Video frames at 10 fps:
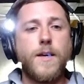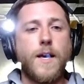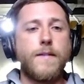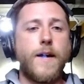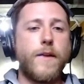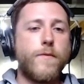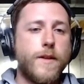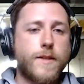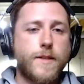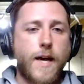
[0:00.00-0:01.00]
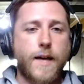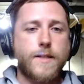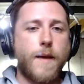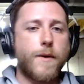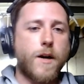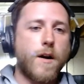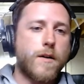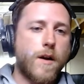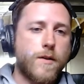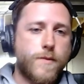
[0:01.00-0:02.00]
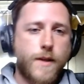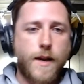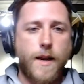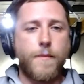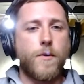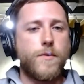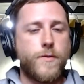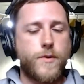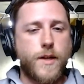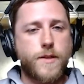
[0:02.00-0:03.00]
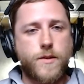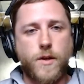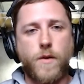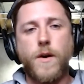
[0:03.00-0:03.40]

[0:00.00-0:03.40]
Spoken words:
And then when this attacks, name a card. Cards with that name are illusionist. So